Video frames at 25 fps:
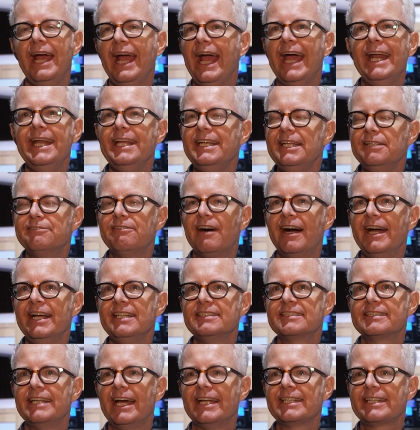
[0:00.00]
any
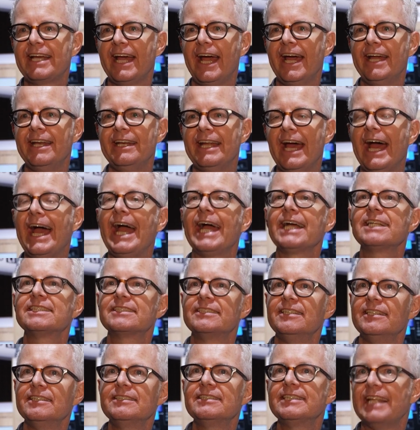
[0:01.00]
device that can
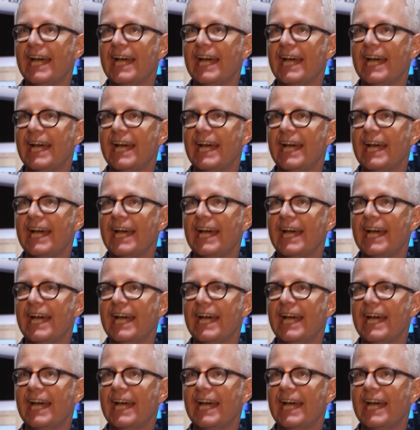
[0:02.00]
access